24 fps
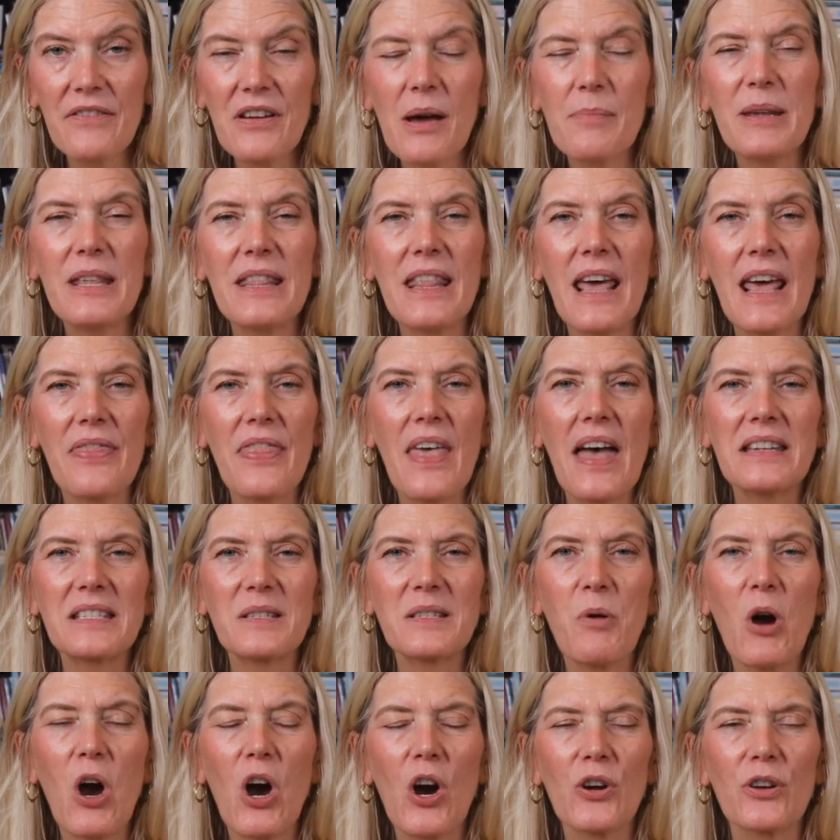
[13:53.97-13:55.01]
mean, and that's
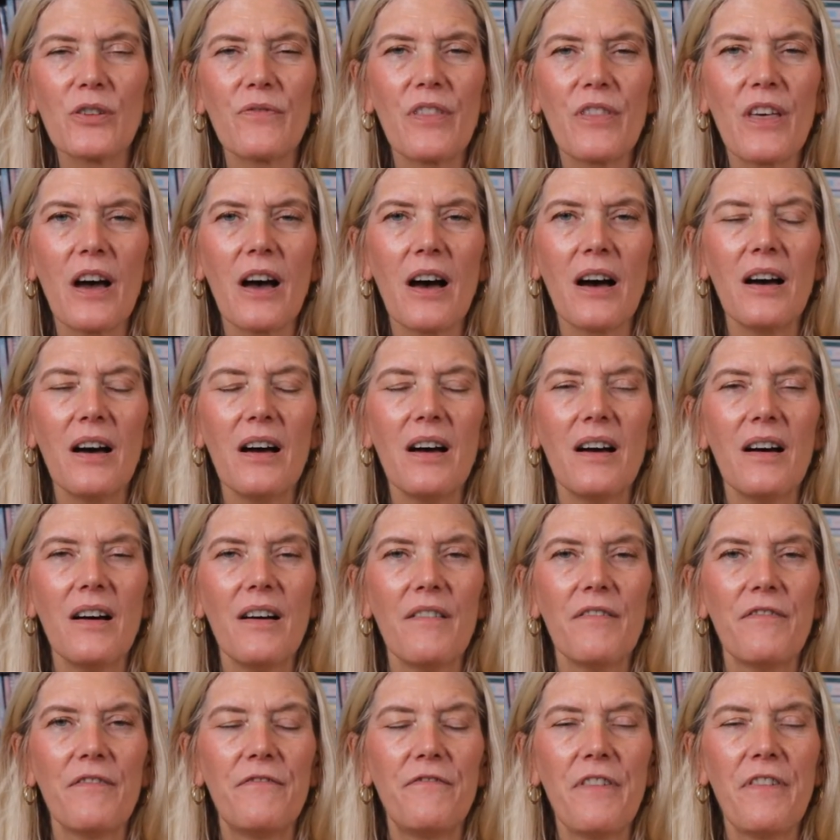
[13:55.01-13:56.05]
part of the
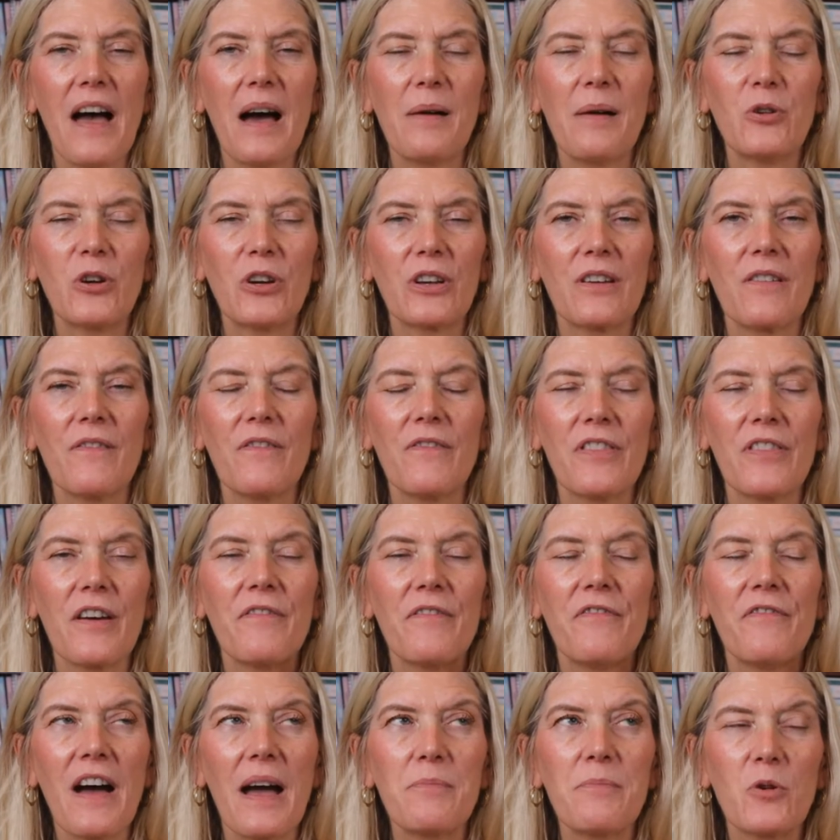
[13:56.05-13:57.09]
fabric, the
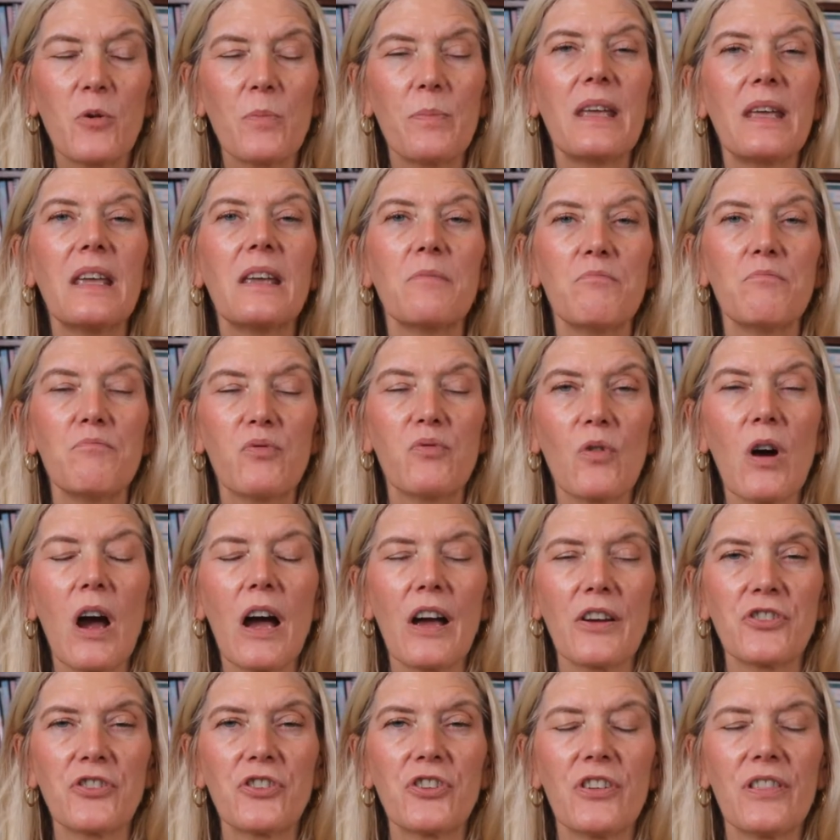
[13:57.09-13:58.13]
fiber being
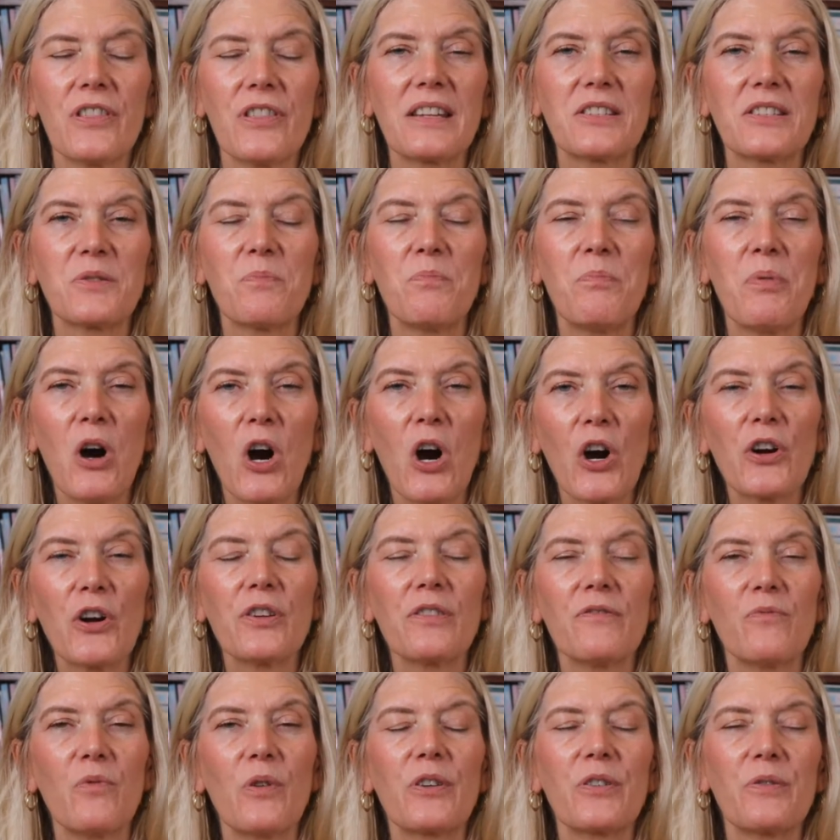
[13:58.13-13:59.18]
brushed. That's part
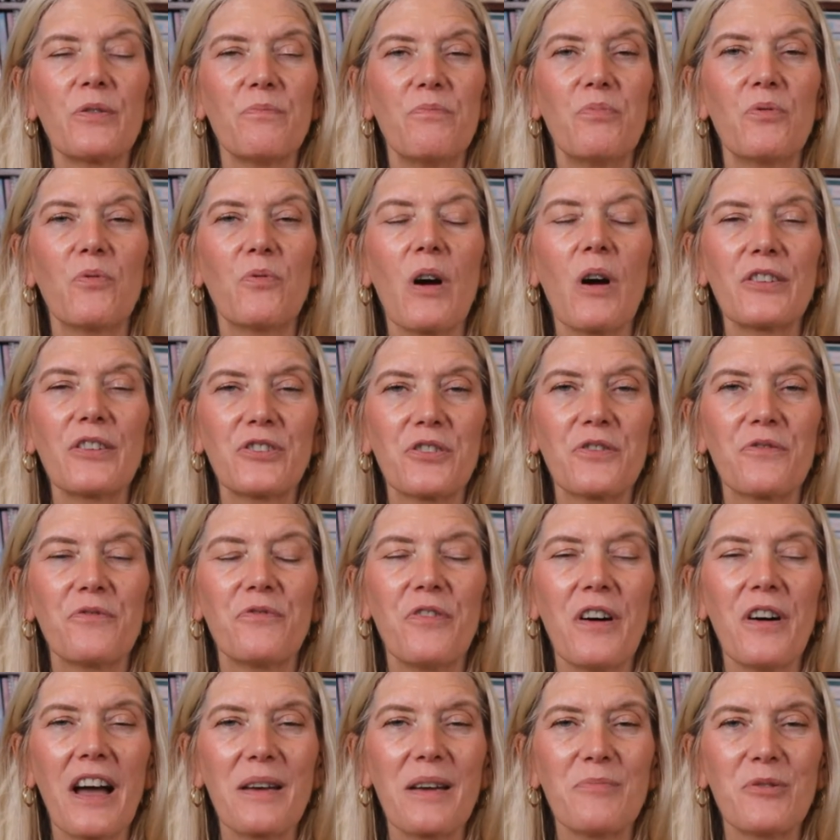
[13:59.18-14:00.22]
of what a brushed
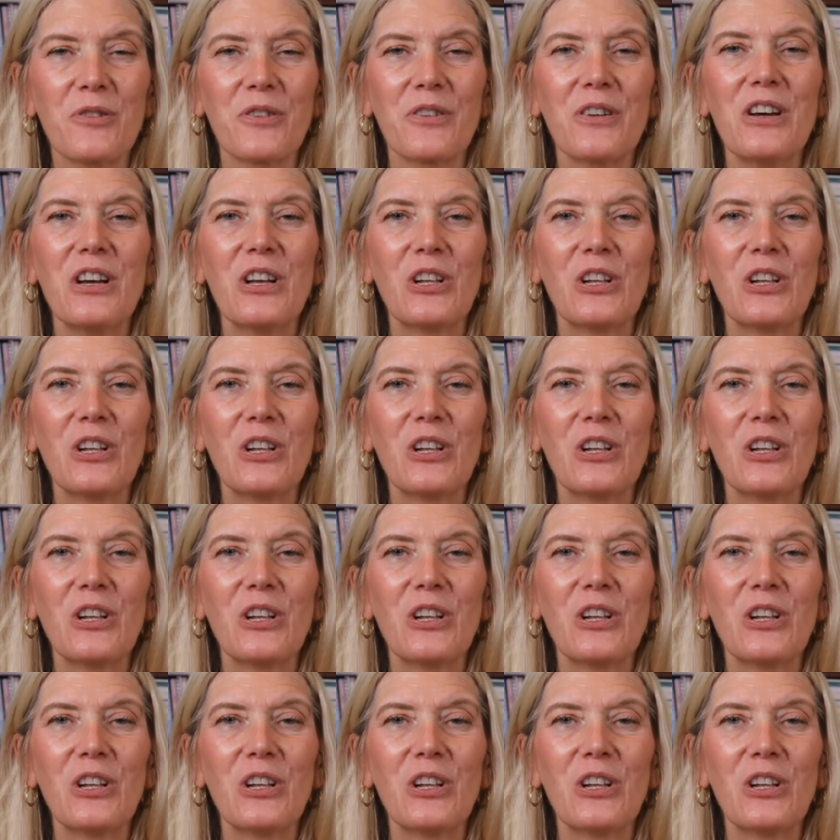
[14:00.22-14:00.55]
fiber